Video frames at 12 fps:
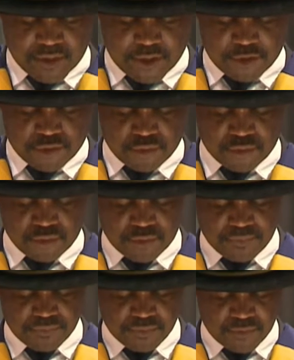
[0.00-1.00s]
and through
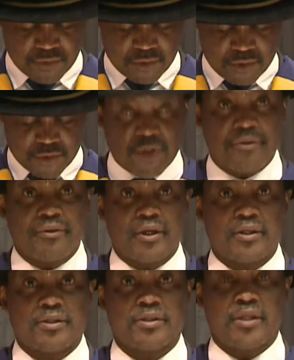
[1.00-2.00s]
you, you have
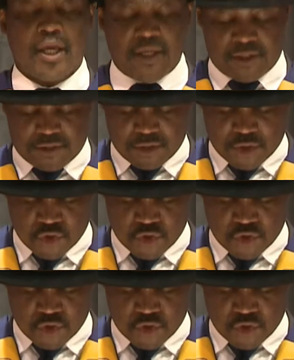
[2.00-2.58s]
stayed